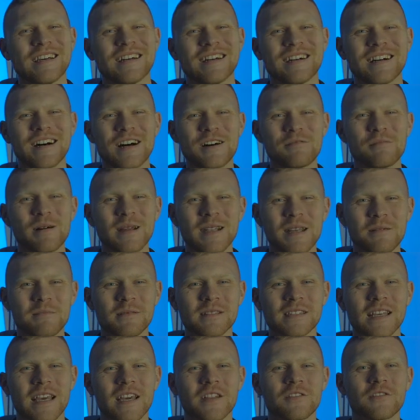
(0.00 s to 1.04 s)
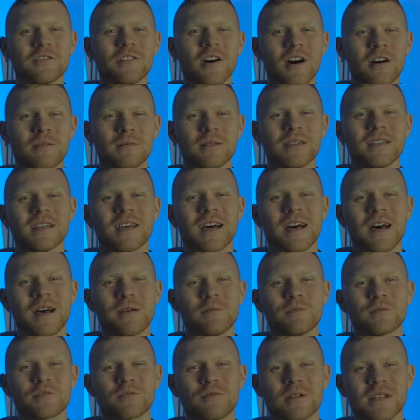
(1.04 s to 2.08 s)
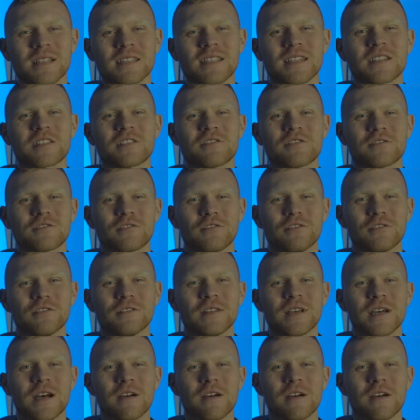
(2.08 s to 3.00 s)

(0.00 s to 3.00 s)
My name is Andrew Dobby. I'm 26 years old.